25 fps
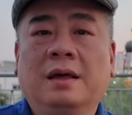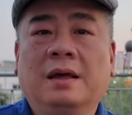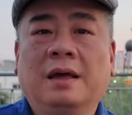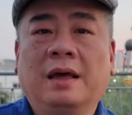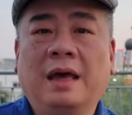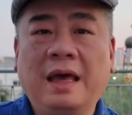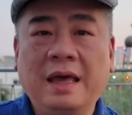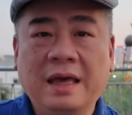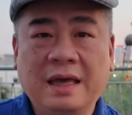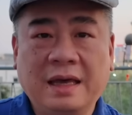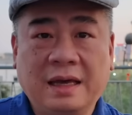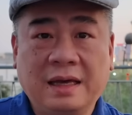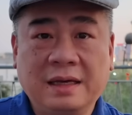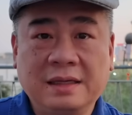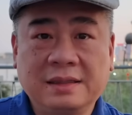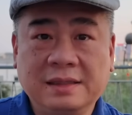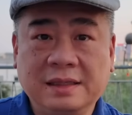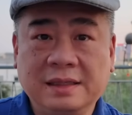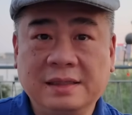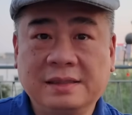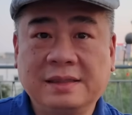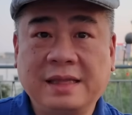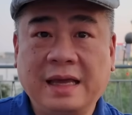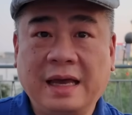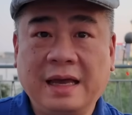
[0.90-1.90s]
Hey guys,
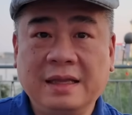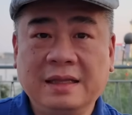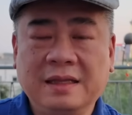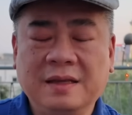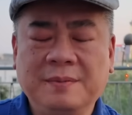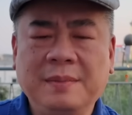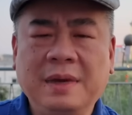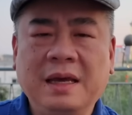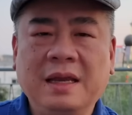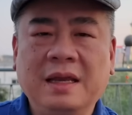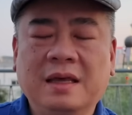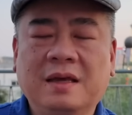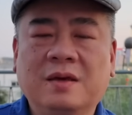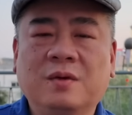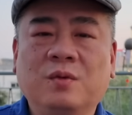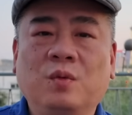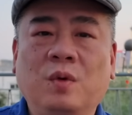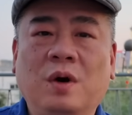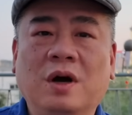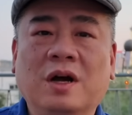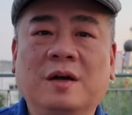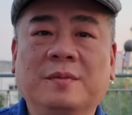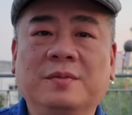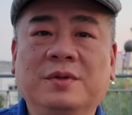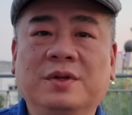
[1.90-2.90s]
it's Dan the Medic.
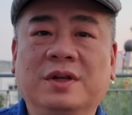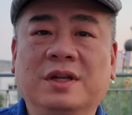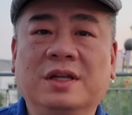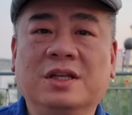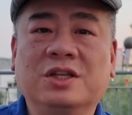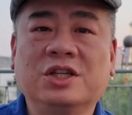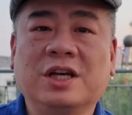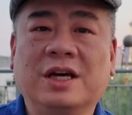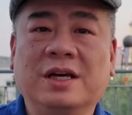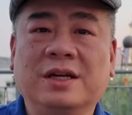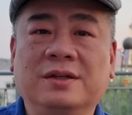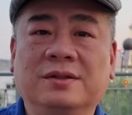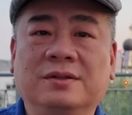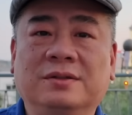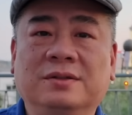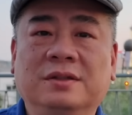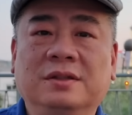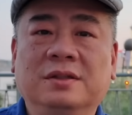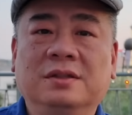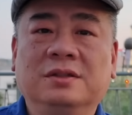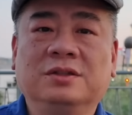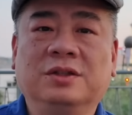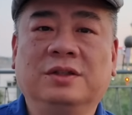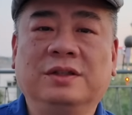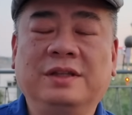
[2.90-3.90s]
Welcome to the channel.
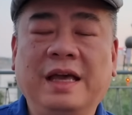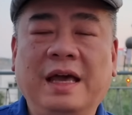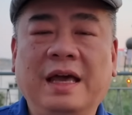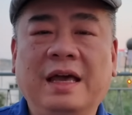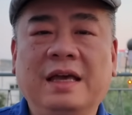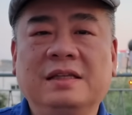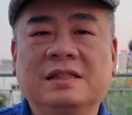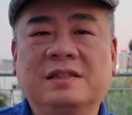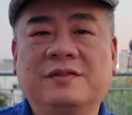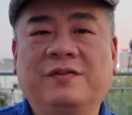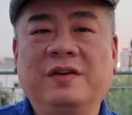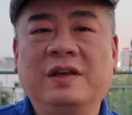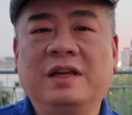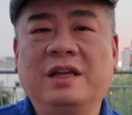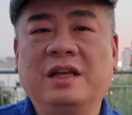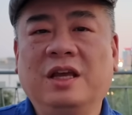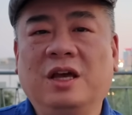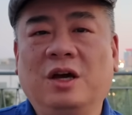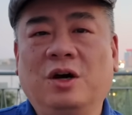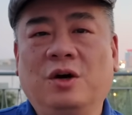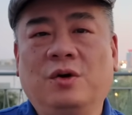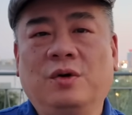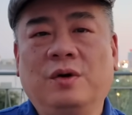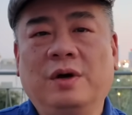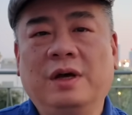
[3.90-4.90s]
Today's
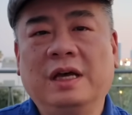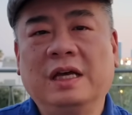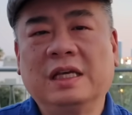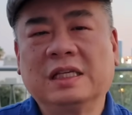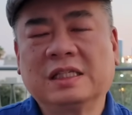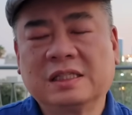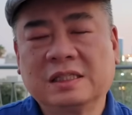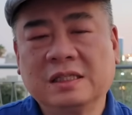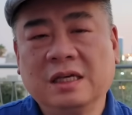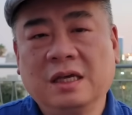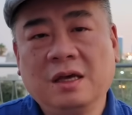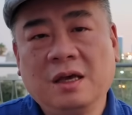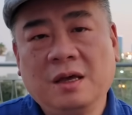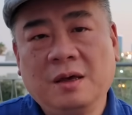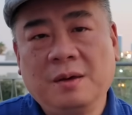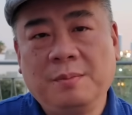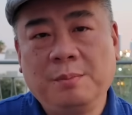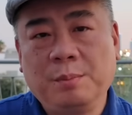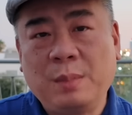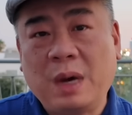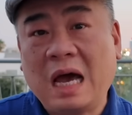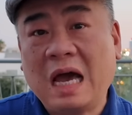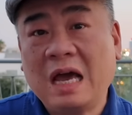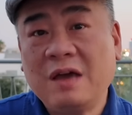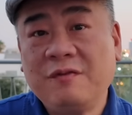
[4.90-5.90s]
video is
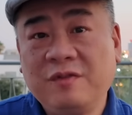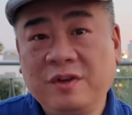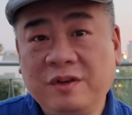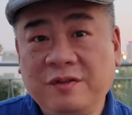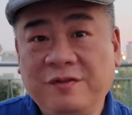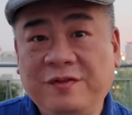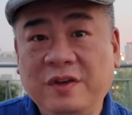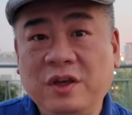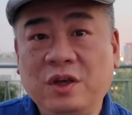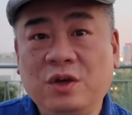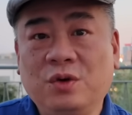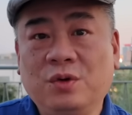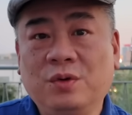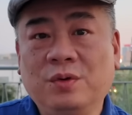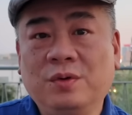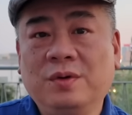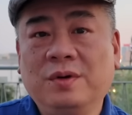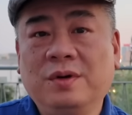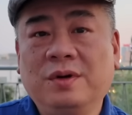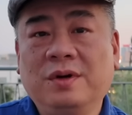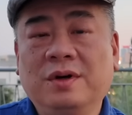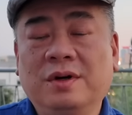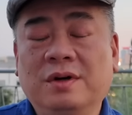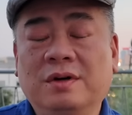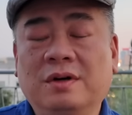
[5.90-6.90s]
my review
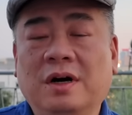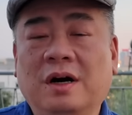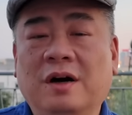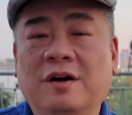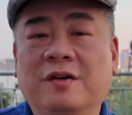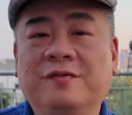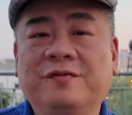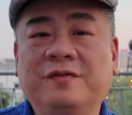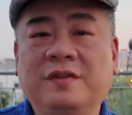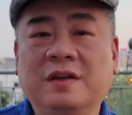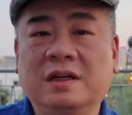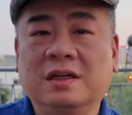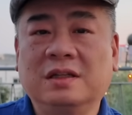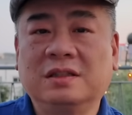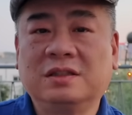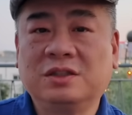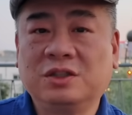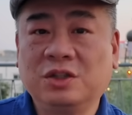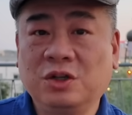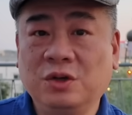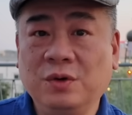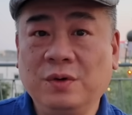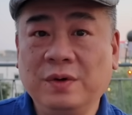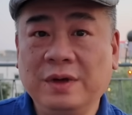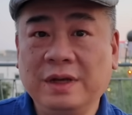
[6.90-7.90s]
of the
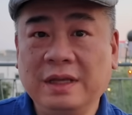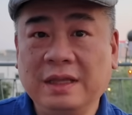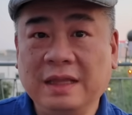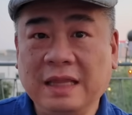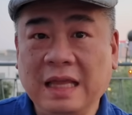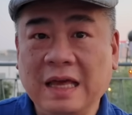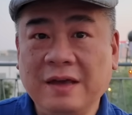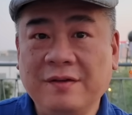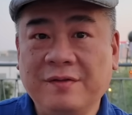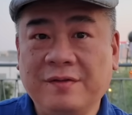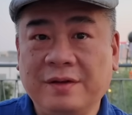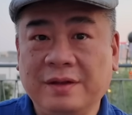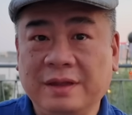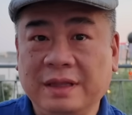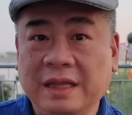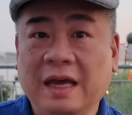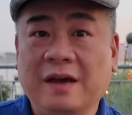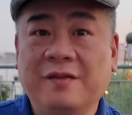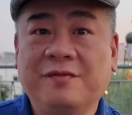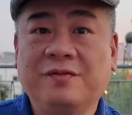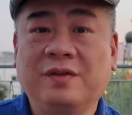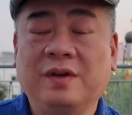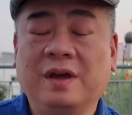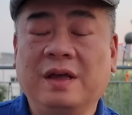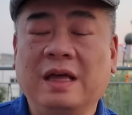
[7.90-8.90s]
211
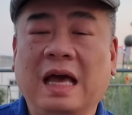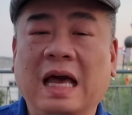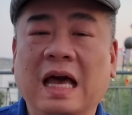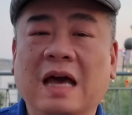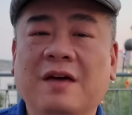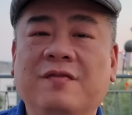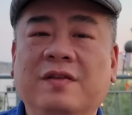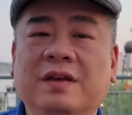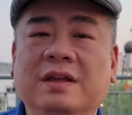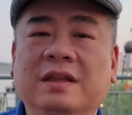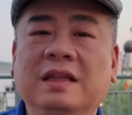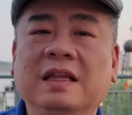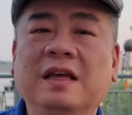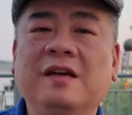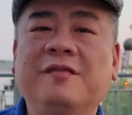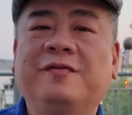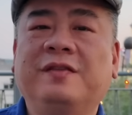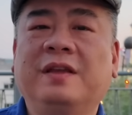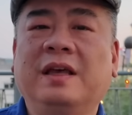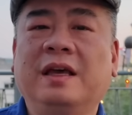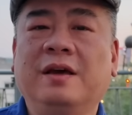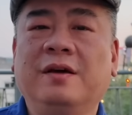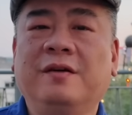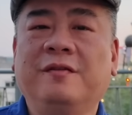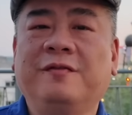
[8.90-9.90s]
after having lived
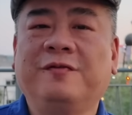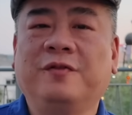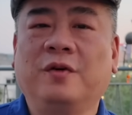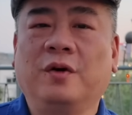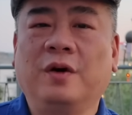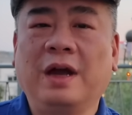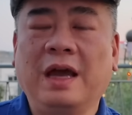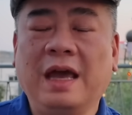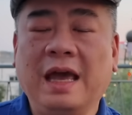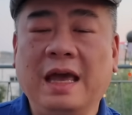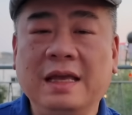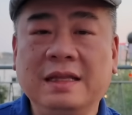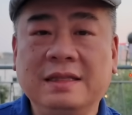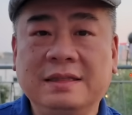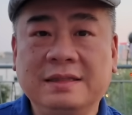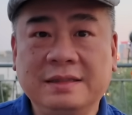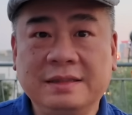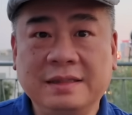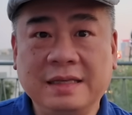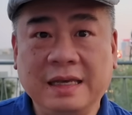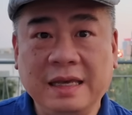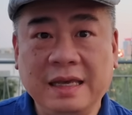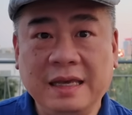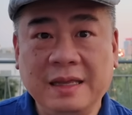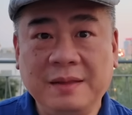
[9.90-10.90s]
here for
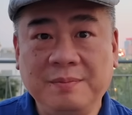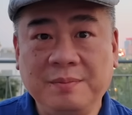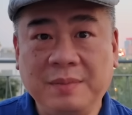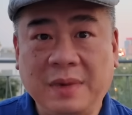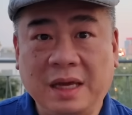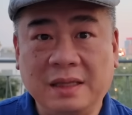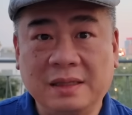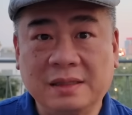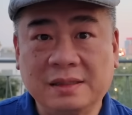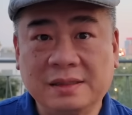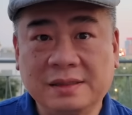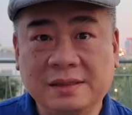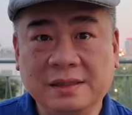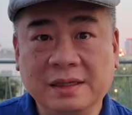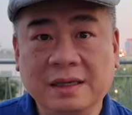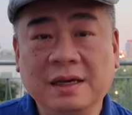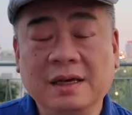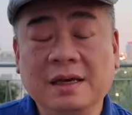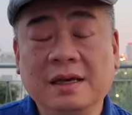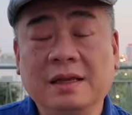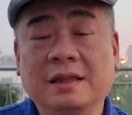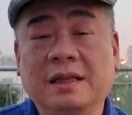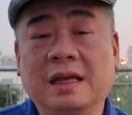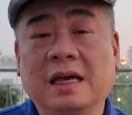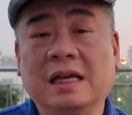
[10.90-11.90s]
18 months.
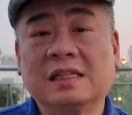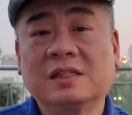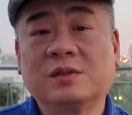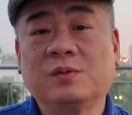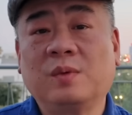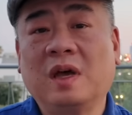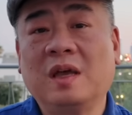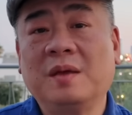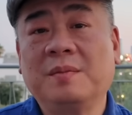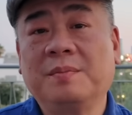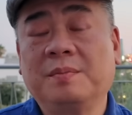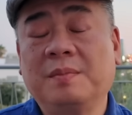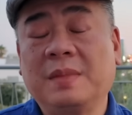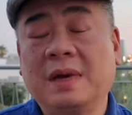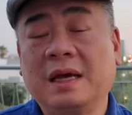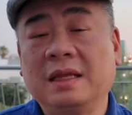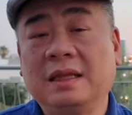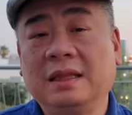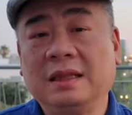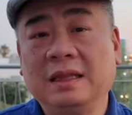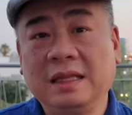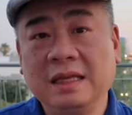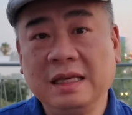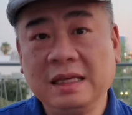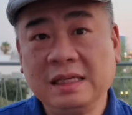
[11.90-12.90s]
That's right, my
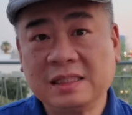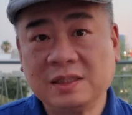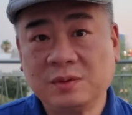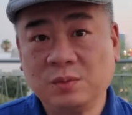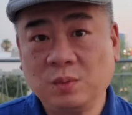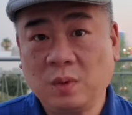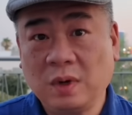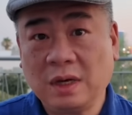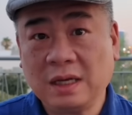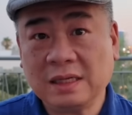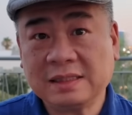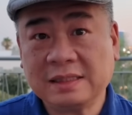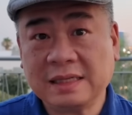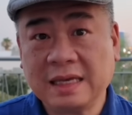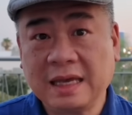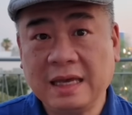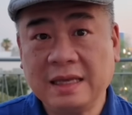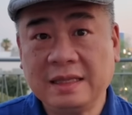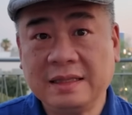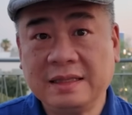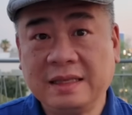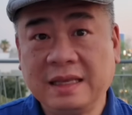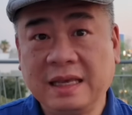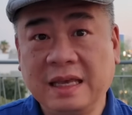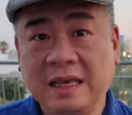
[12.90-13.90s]
lease was
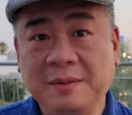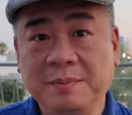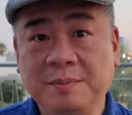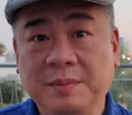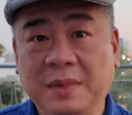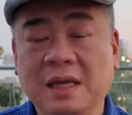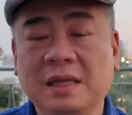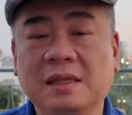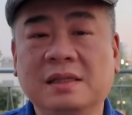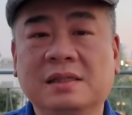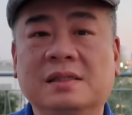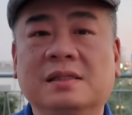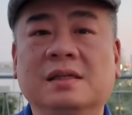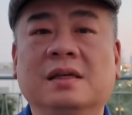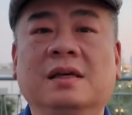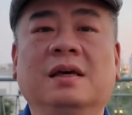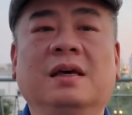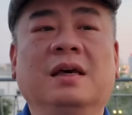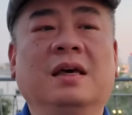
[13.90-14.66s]
18 months.